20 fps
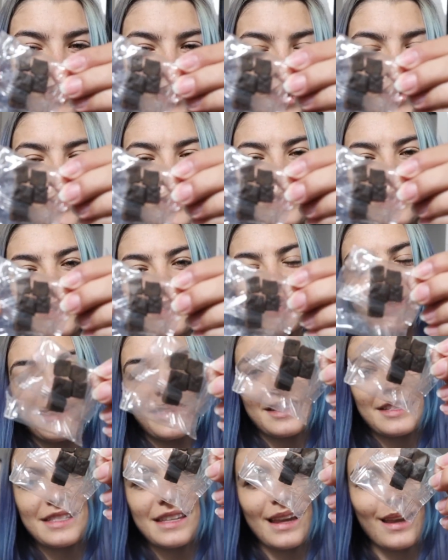Ramsey's look
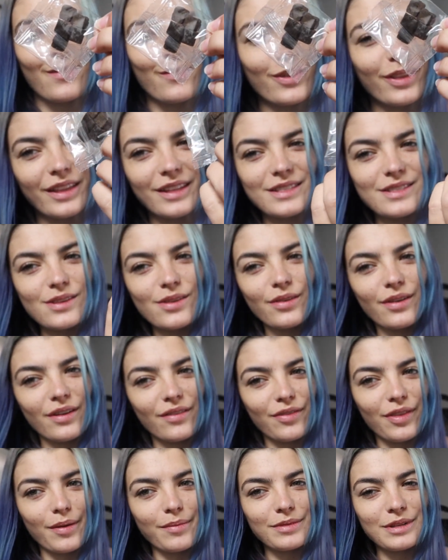the same, but let's go
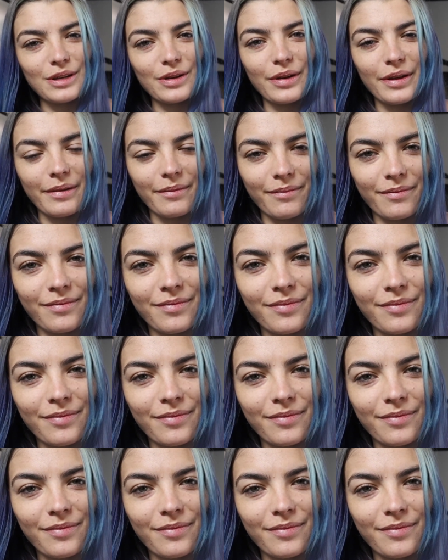give them to him.